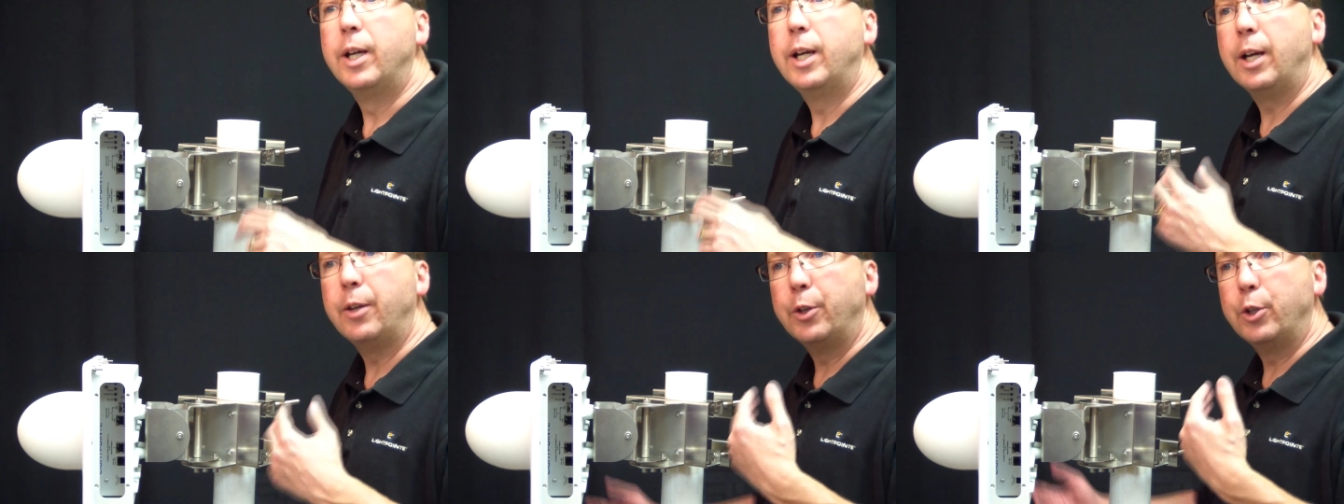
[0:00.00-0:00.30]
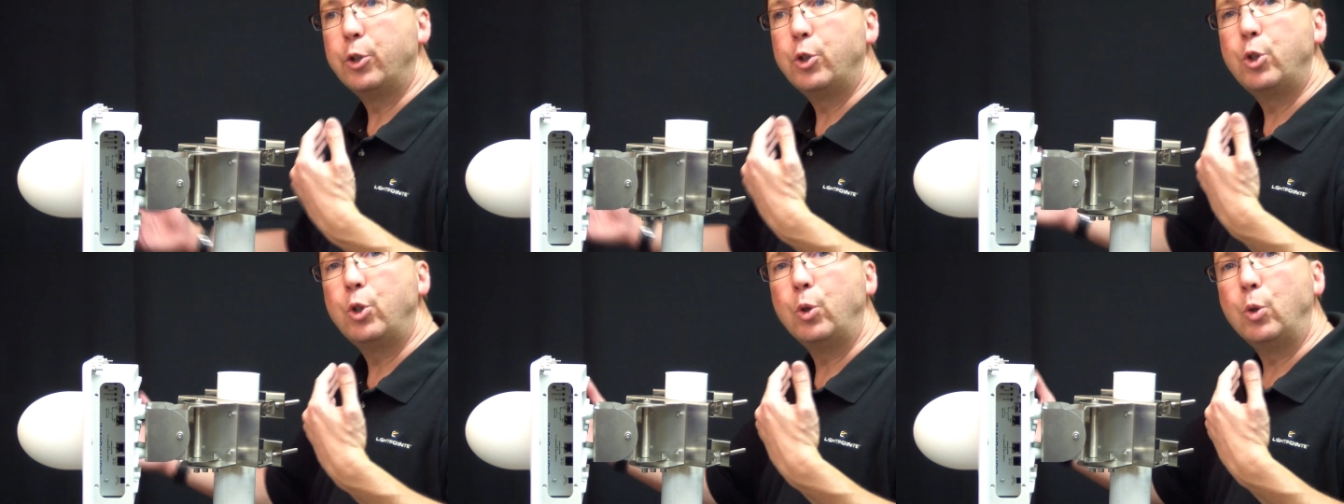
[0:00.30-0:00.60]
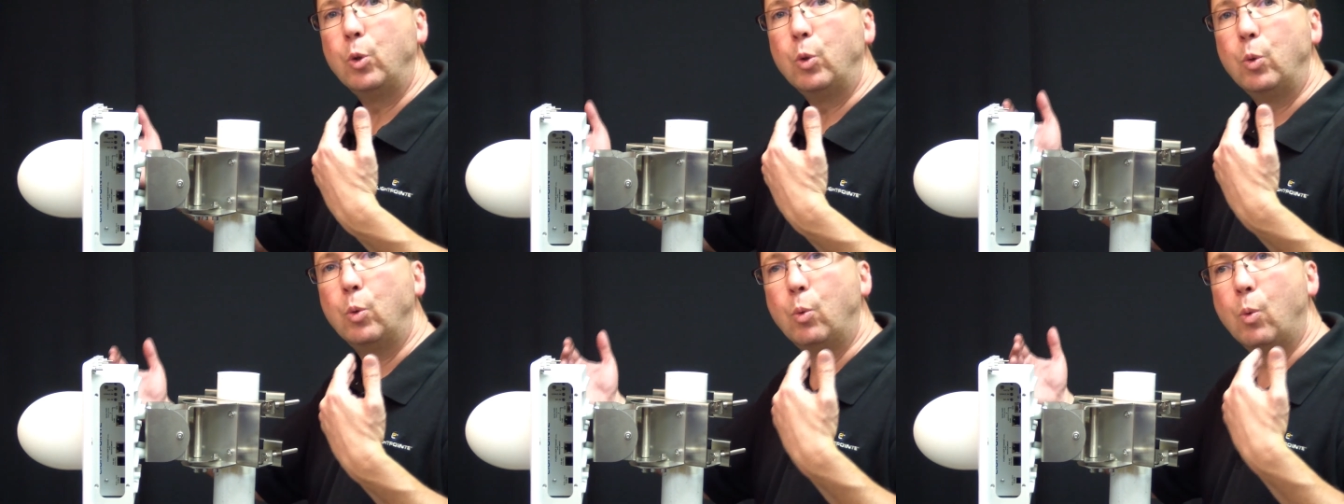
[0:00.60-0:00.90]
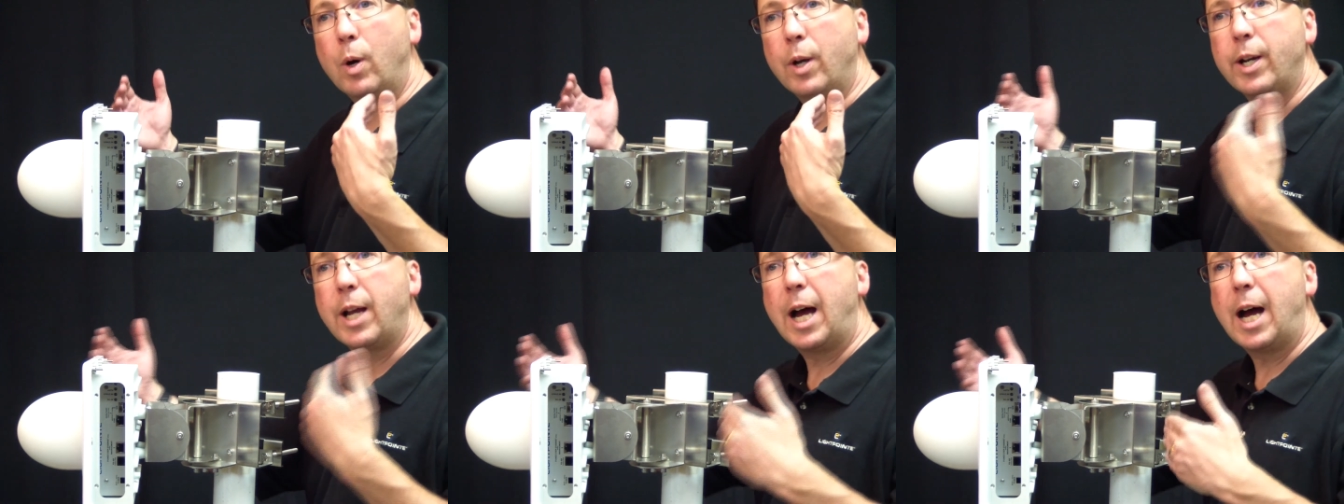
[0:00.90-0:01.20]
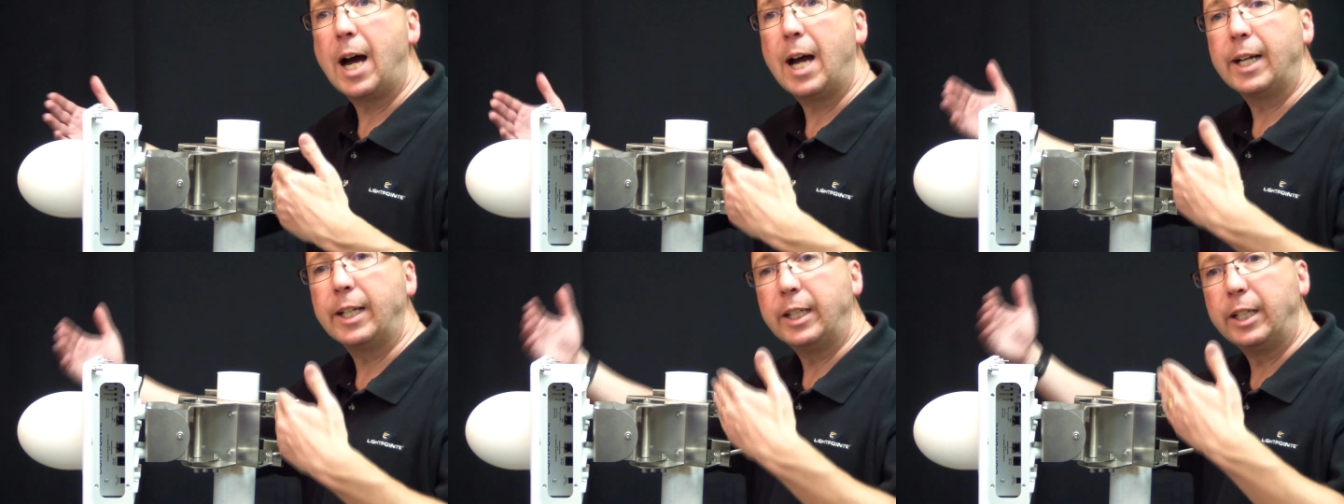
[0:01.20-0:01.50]
and the two, one
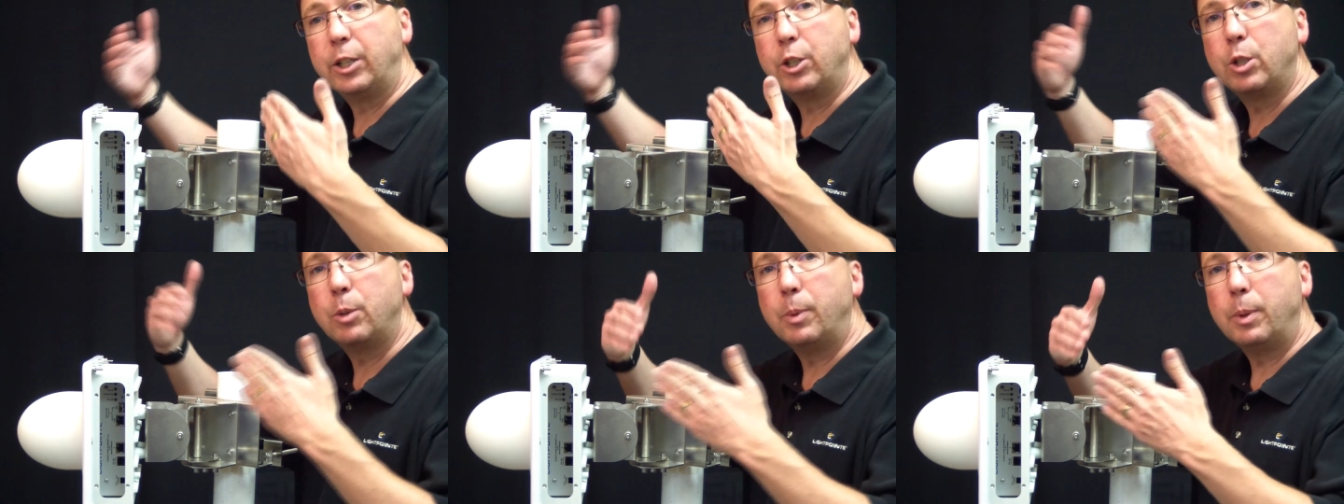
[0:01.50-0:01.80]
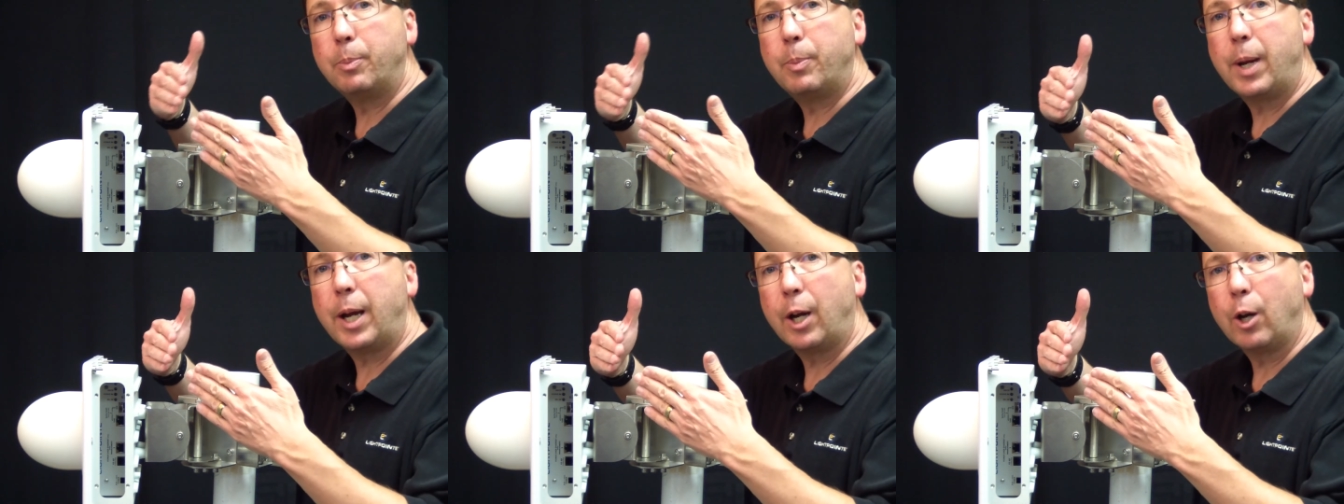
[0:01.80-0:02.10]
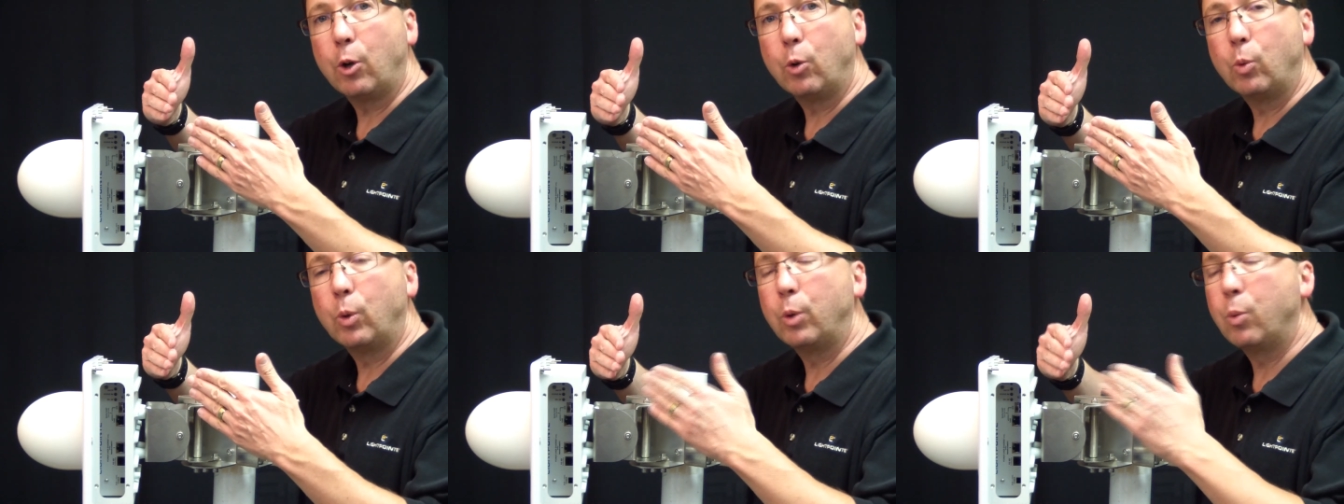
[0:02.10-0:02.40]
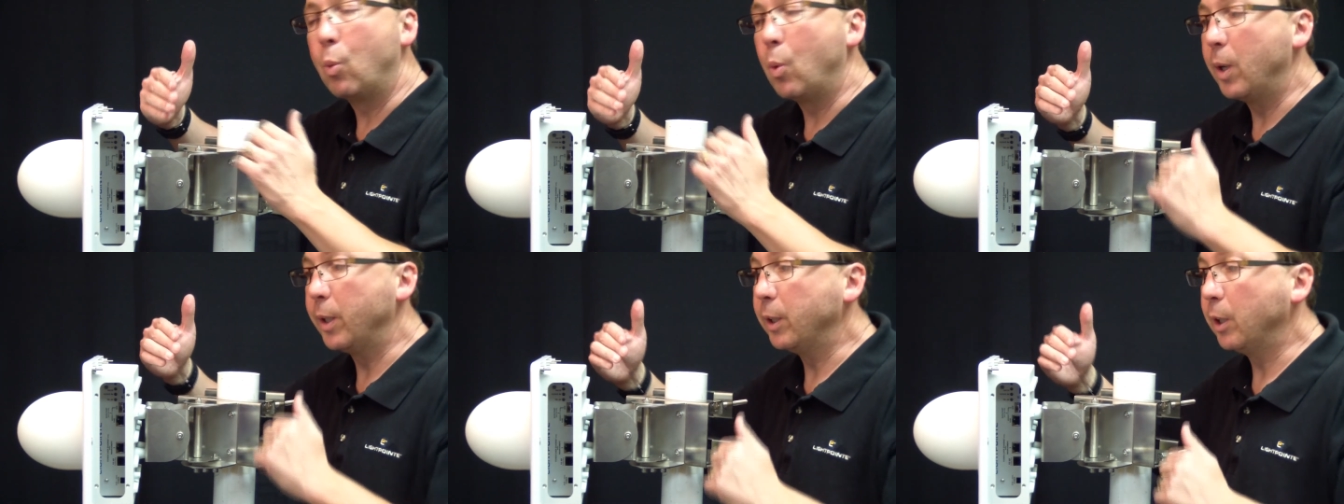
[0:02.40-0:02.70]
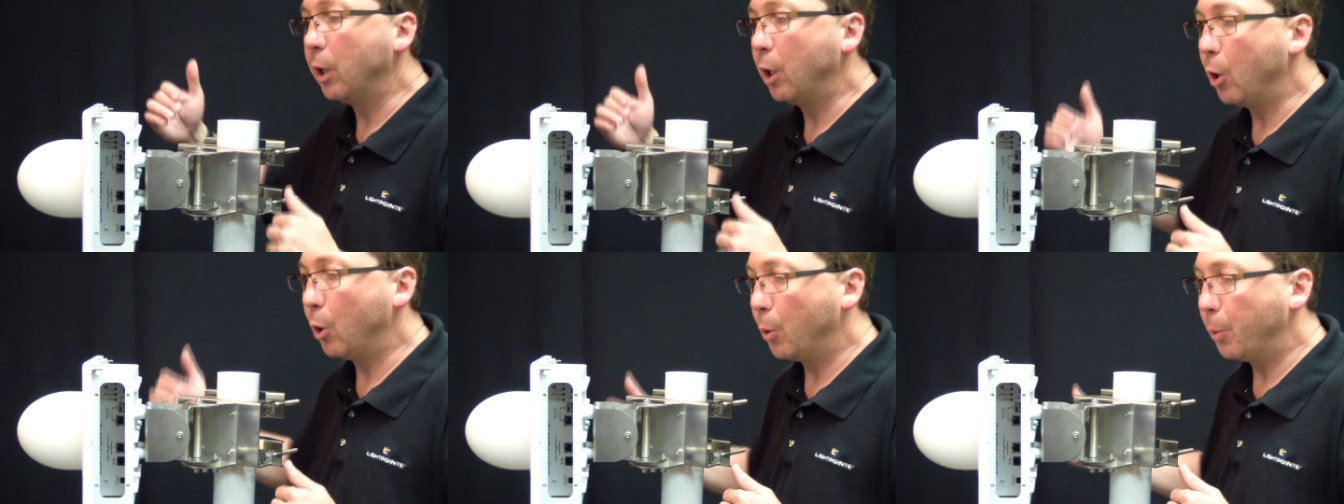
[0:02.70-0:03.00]
high needs to be paired with
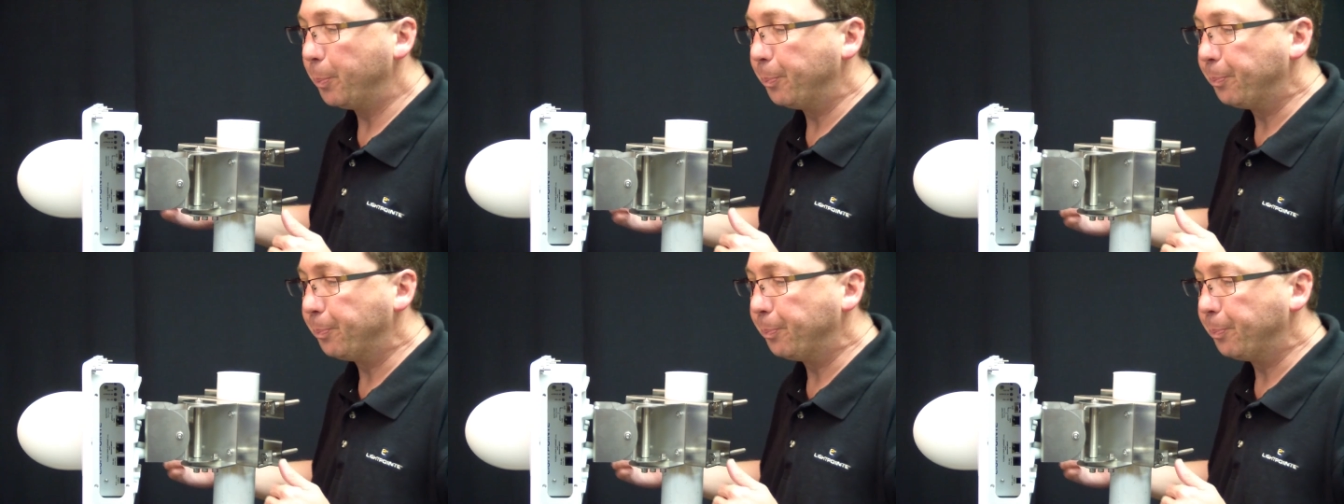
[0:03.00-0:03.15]
one low.